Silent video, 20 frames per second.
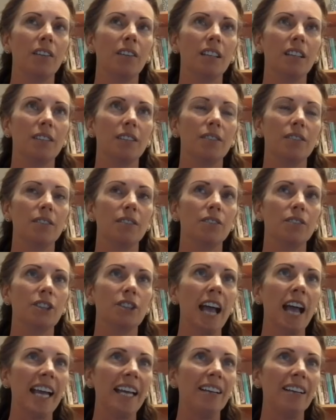this
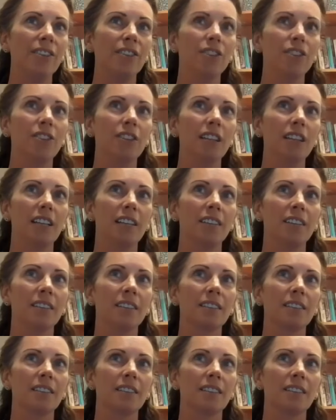change
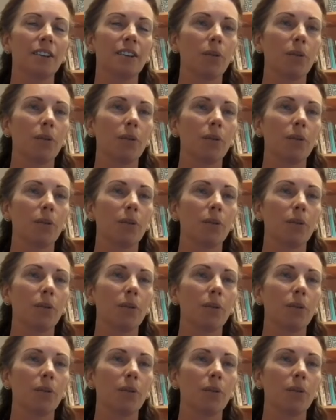is